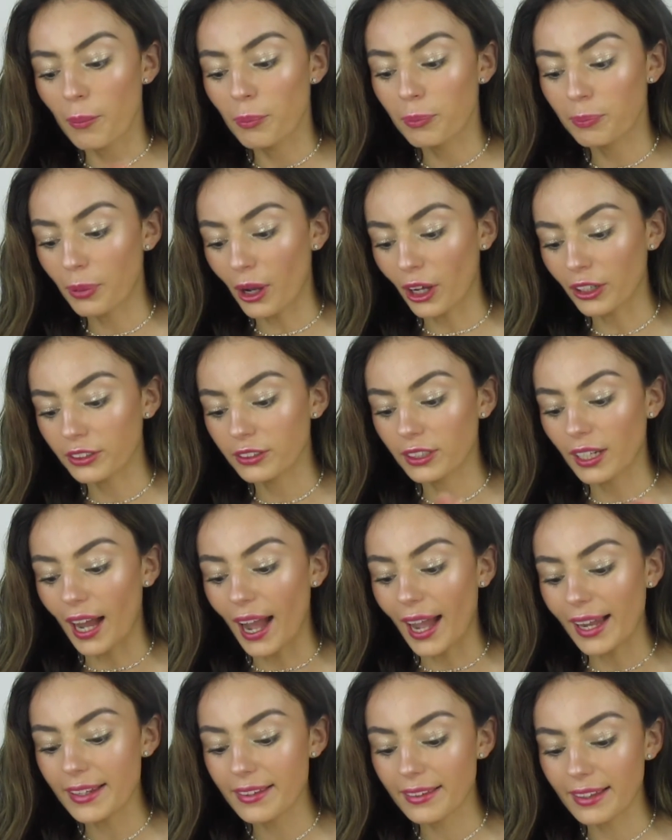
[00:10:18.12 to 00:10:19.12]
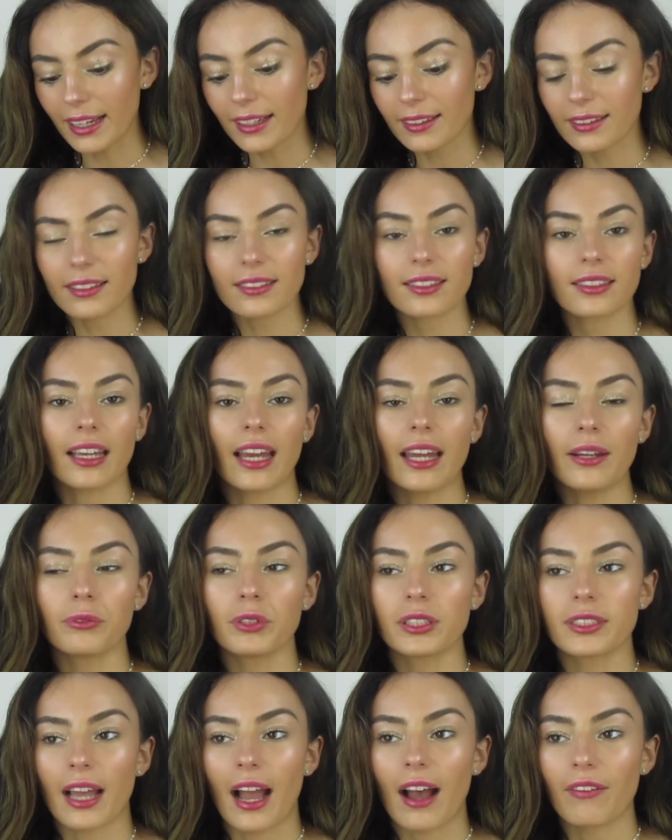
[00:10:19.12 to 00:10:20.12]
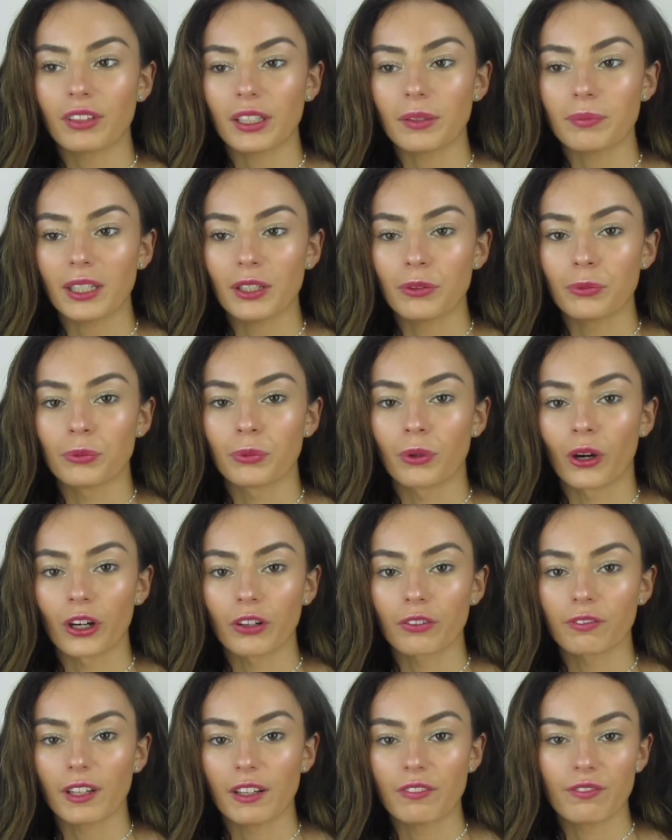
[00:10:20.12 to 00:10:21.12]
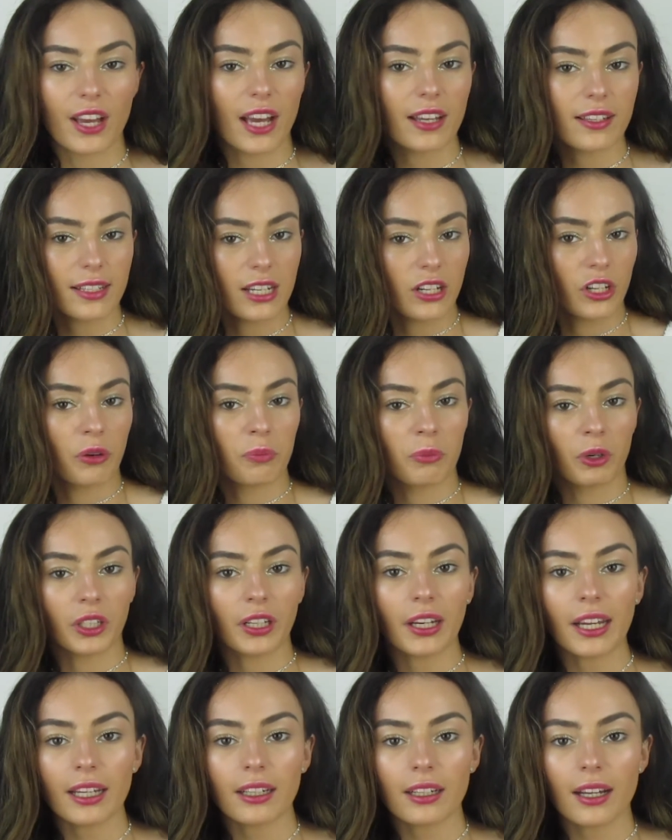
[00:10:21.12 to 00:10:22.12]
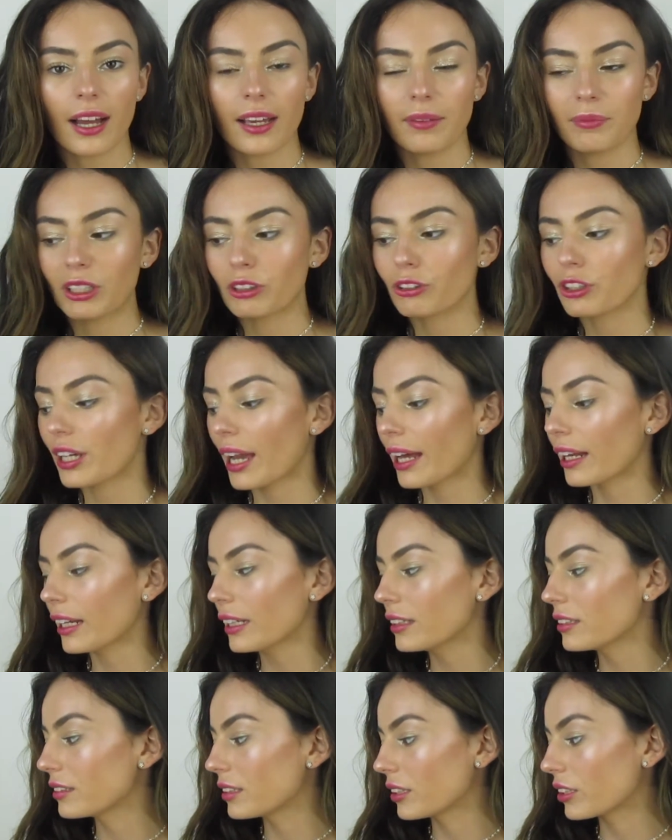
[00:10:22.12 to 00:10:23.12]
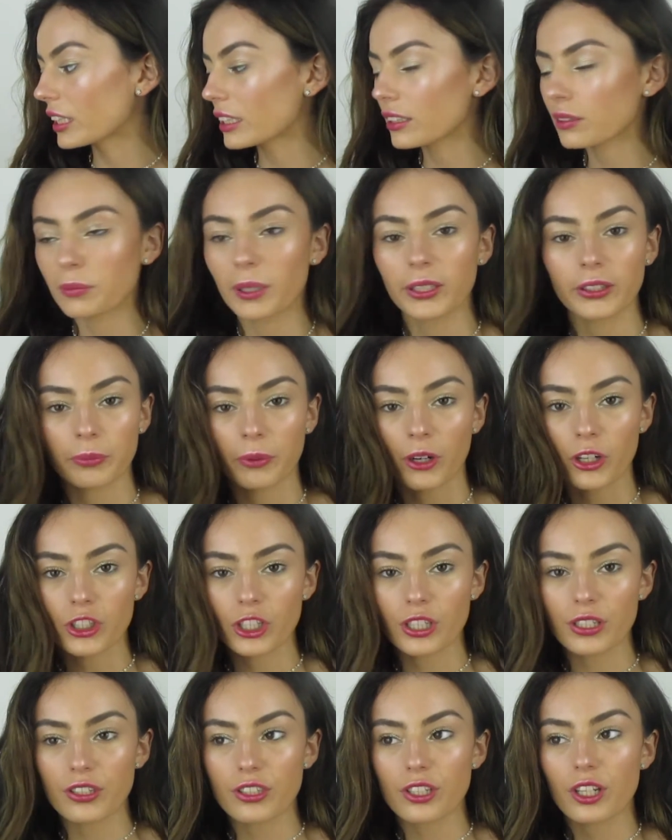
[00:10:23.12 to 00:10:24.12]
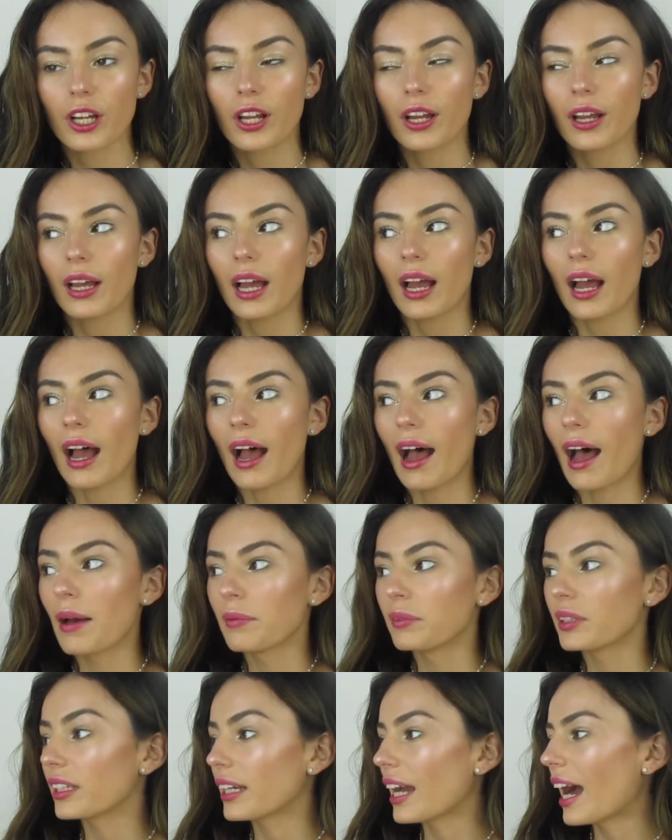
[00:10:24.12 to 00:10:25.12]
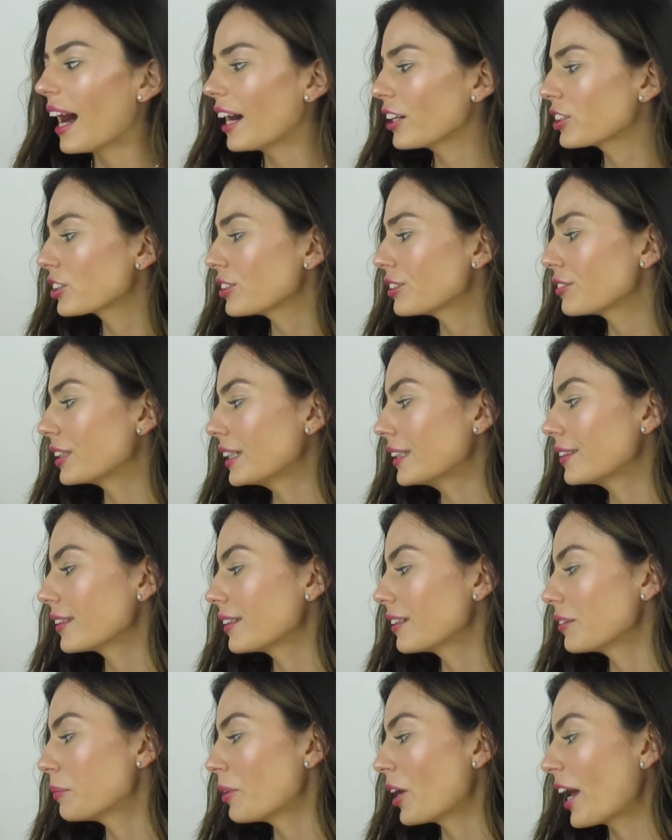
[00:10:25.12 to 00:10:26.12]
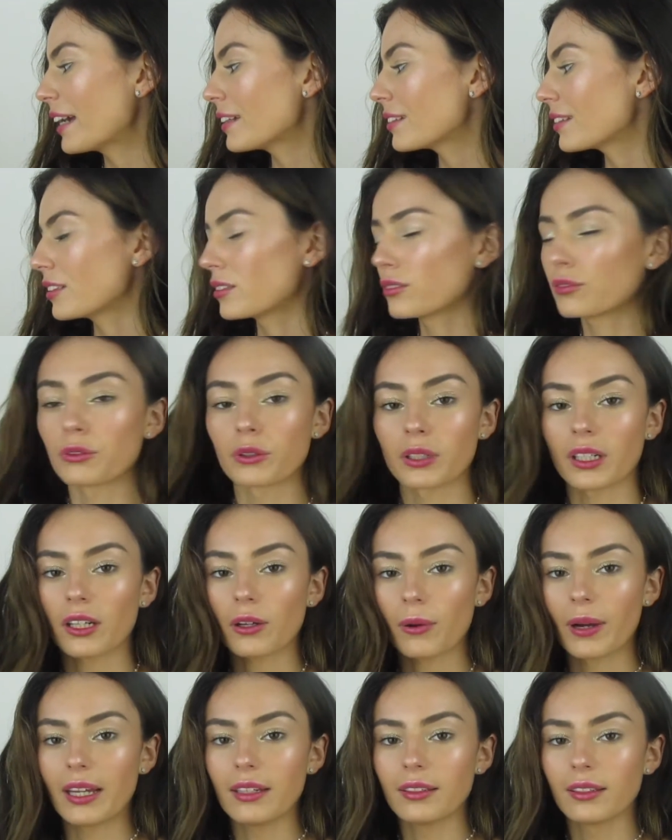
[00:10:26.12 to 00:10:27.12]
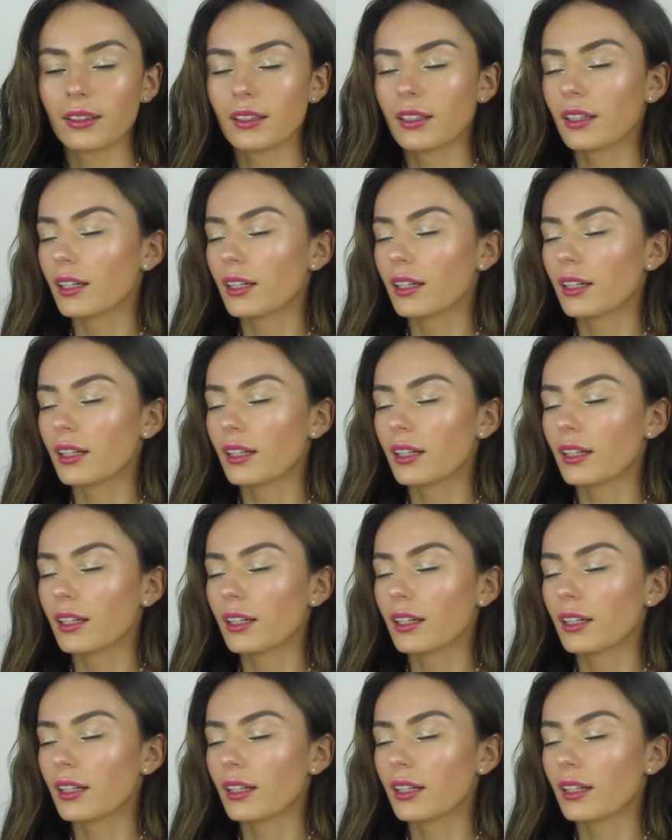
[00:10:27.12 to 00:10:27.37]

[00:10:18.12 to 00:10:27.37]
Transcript: But I think this kit would definitely be worth investing your money in. I mean, you get a serious amount of brushes. The actual retail price is 40 quid.